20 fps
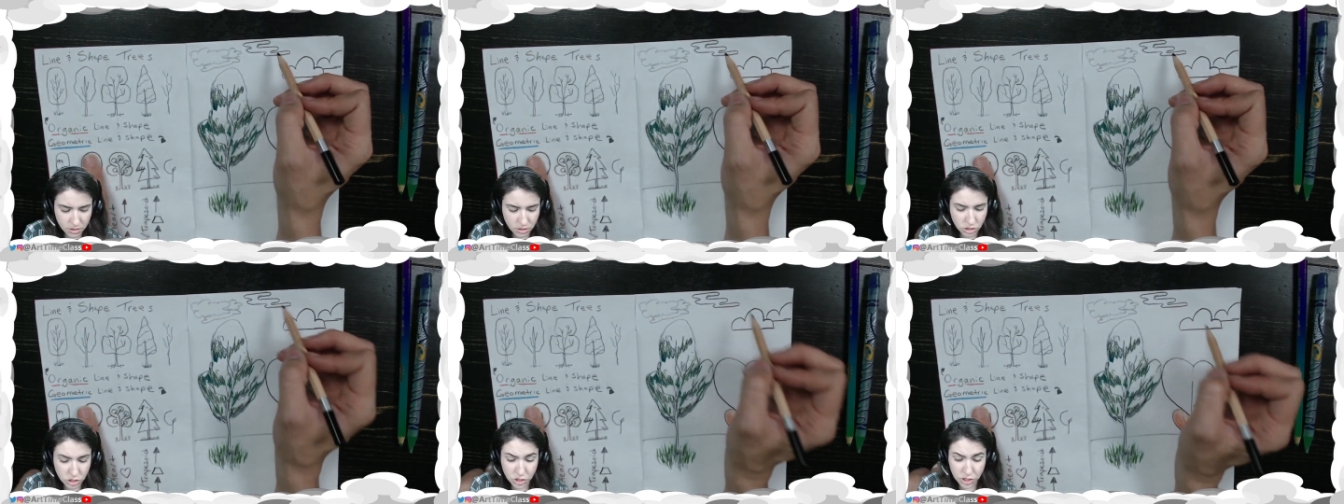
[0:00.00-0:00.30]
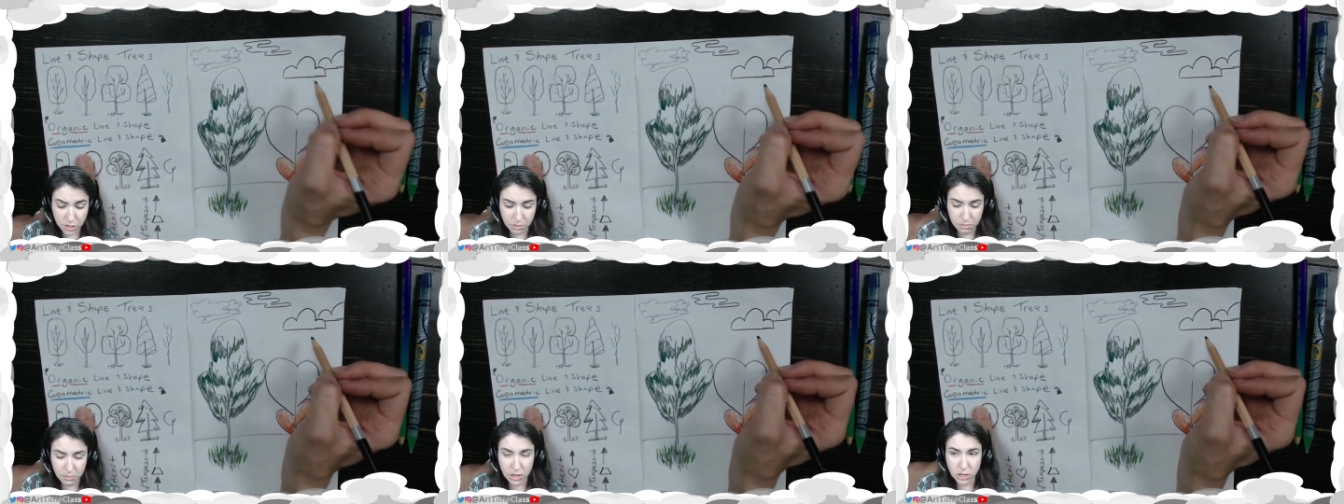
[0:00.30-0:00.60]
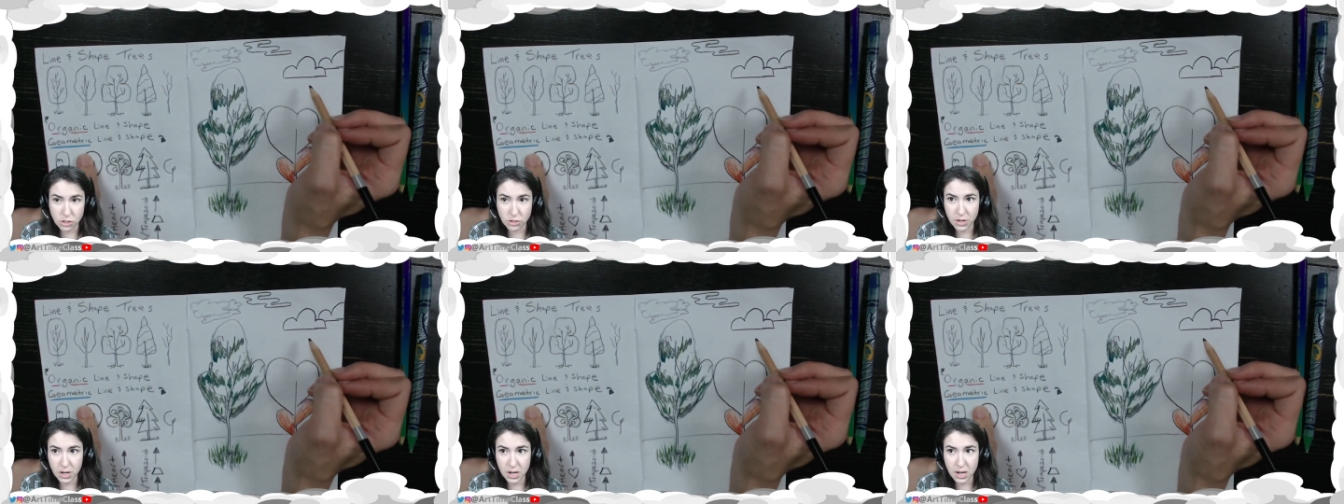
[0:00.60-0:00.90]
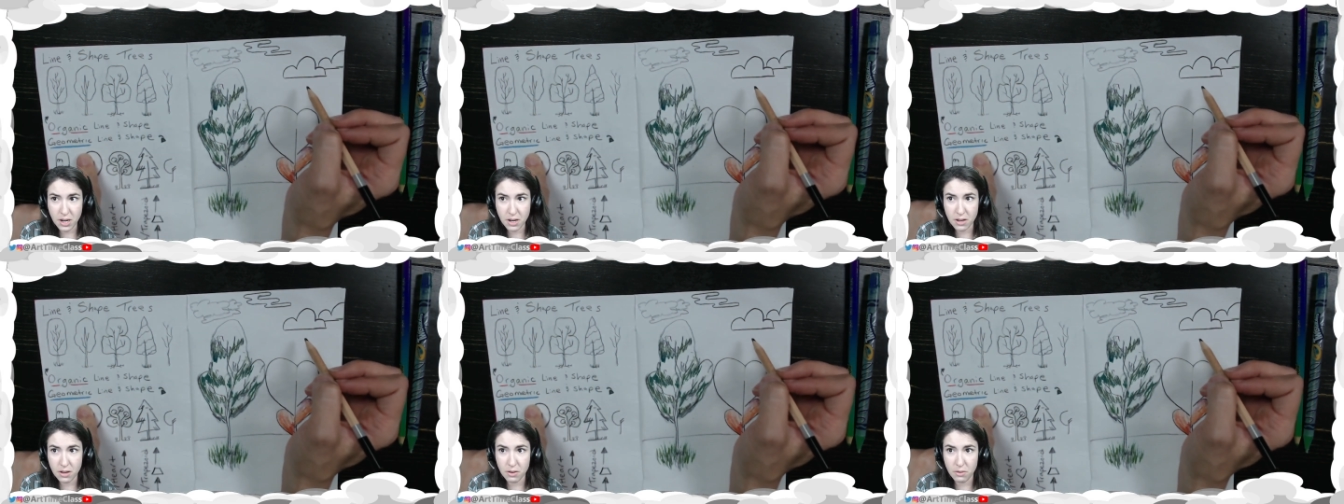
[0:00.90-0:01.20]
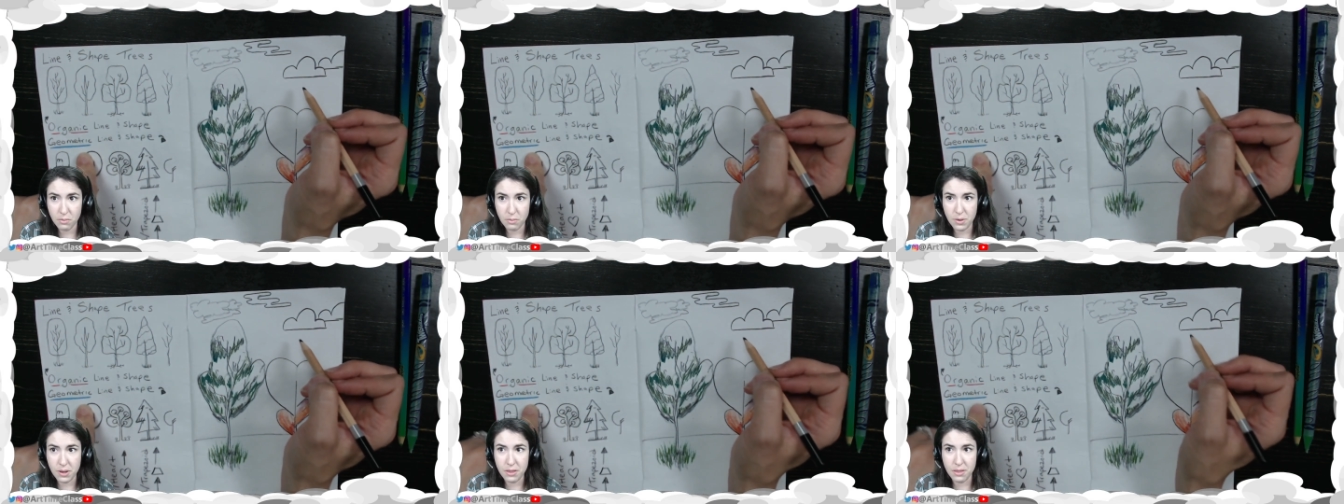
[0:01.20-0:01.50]
geometric
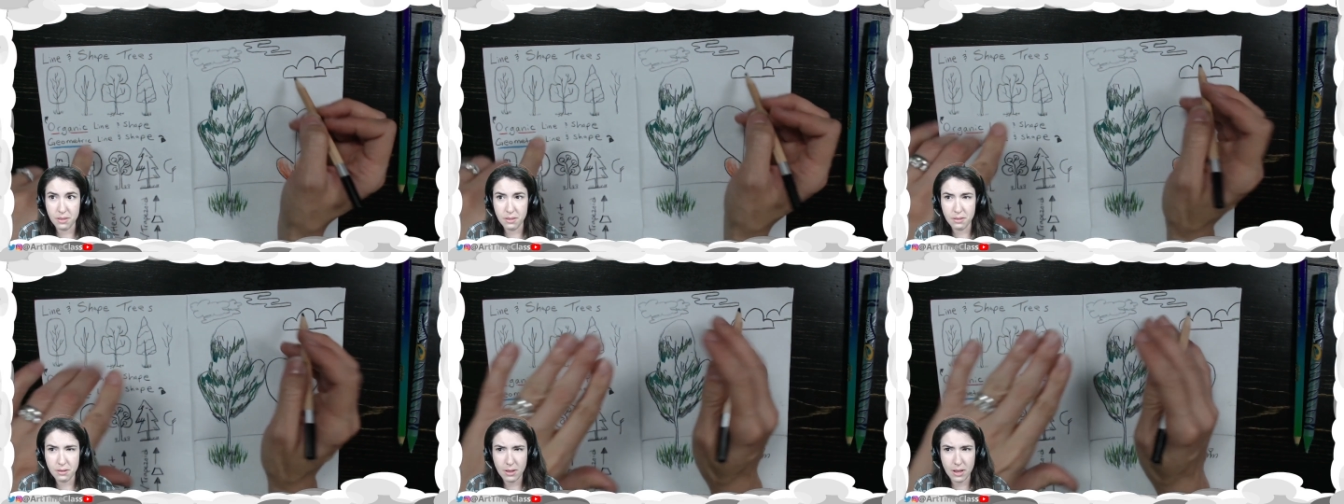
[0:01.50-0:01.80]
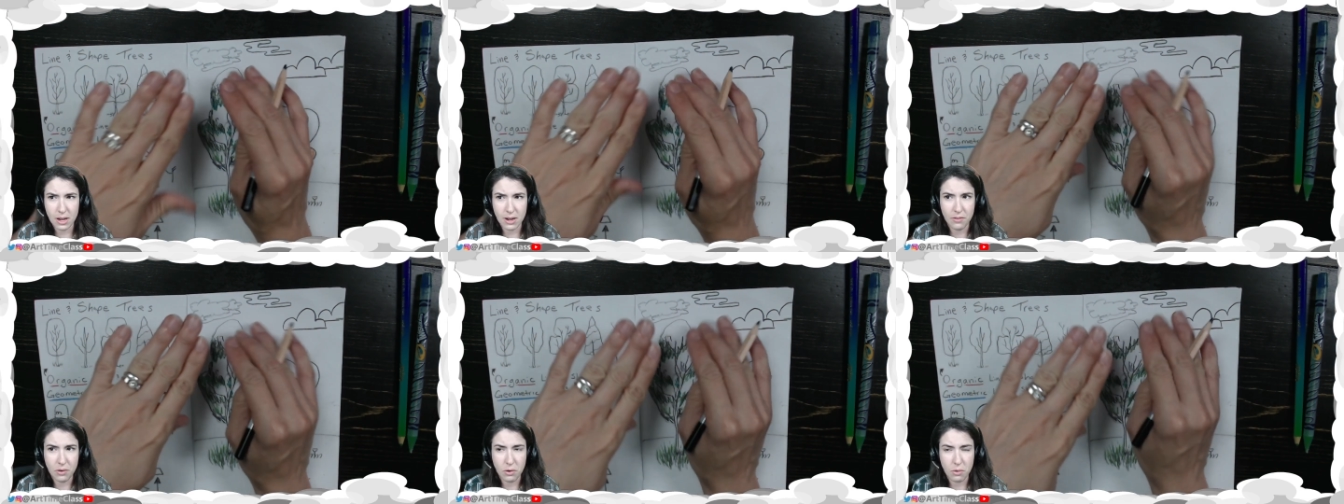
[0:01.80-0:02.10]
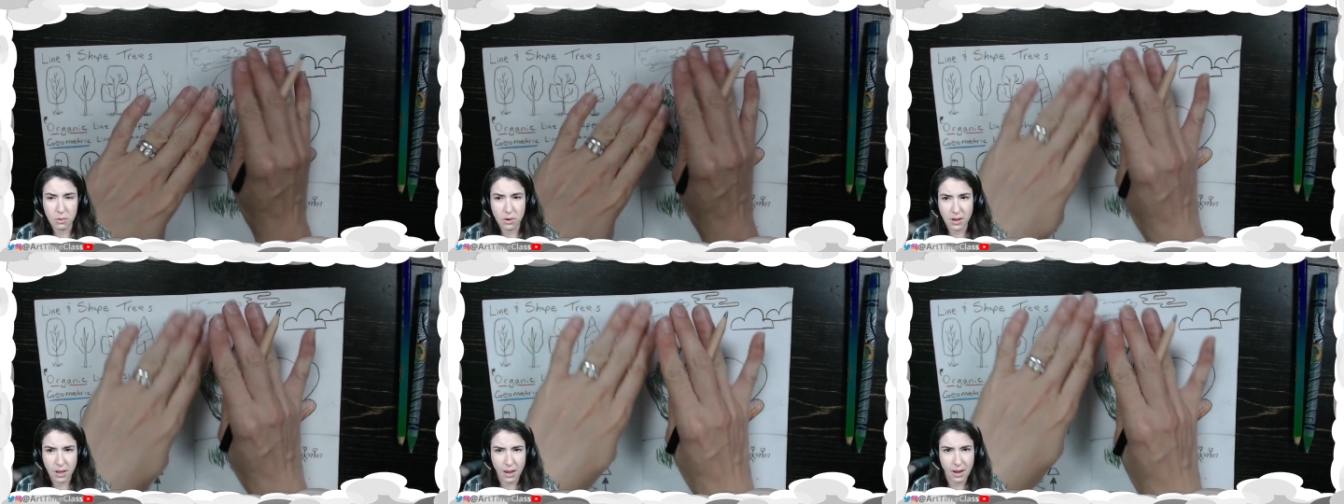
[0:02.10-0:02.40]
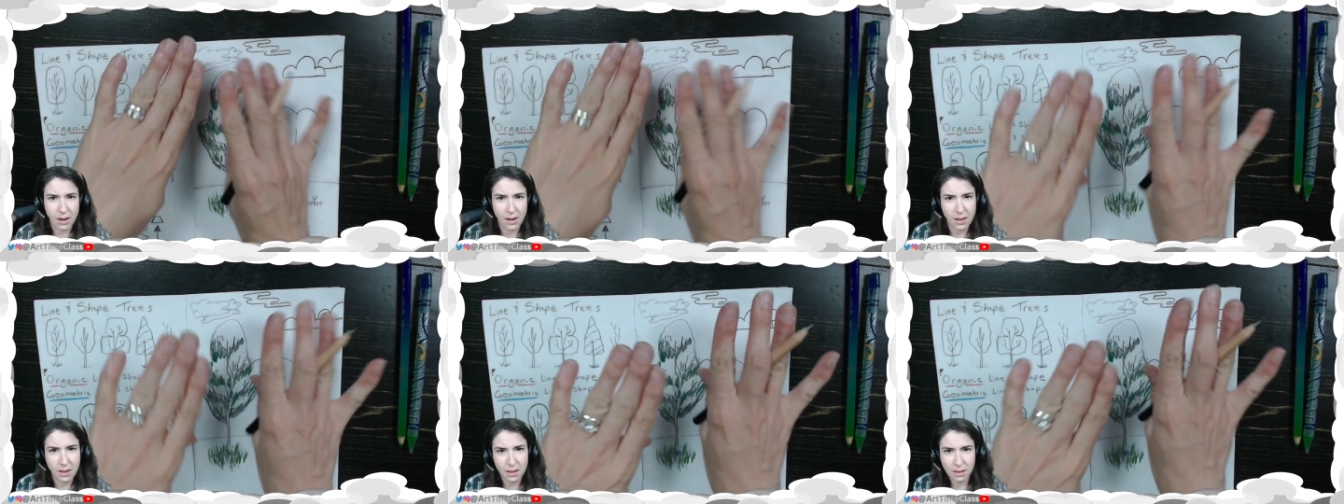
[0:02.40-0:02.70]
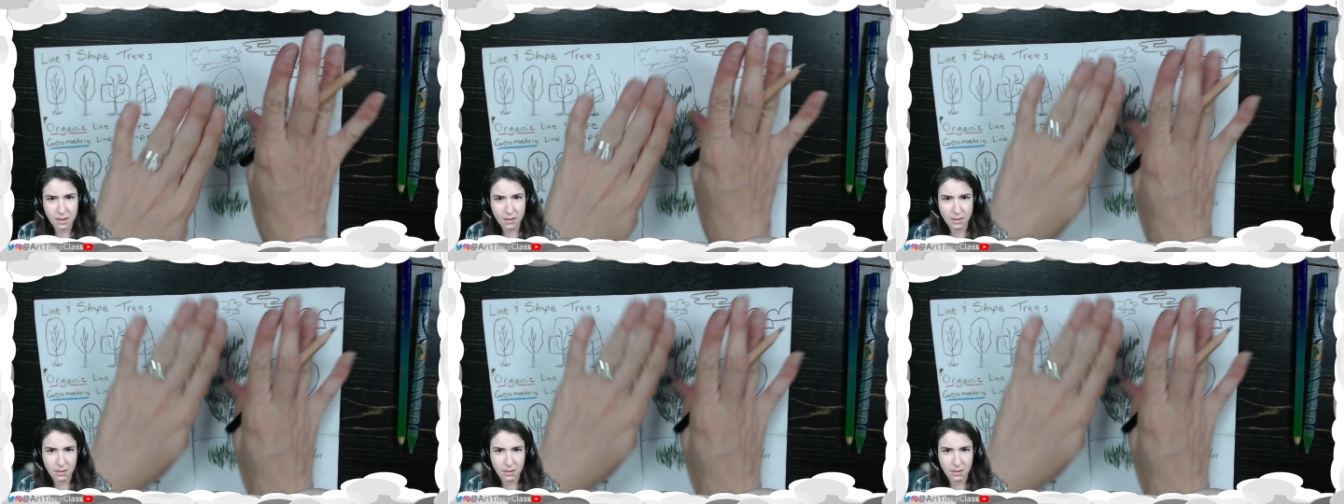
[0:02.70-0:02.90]
with kind of an organic